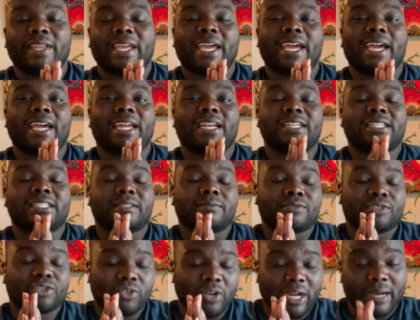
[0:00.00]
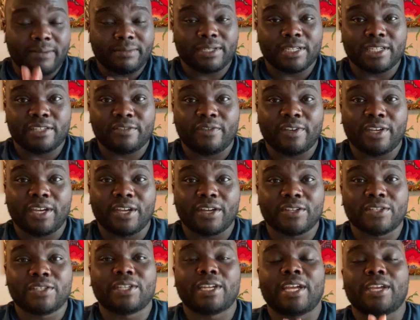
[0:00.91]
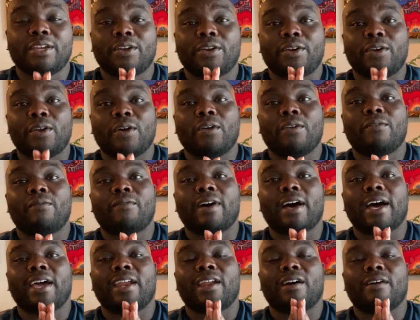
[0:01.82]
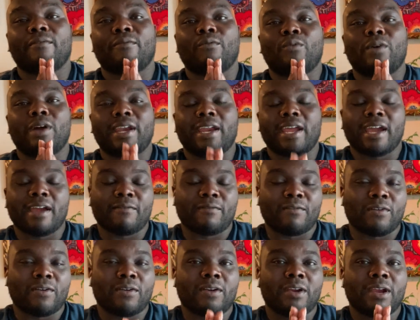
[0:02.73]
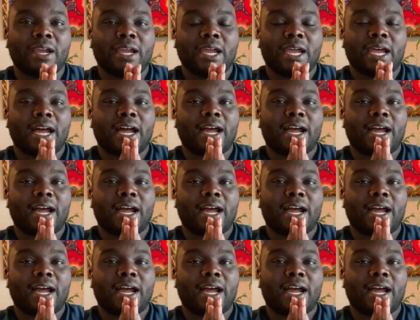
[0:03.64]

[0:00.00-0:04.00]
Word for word: and subscribe to this video so that you're notified of whenever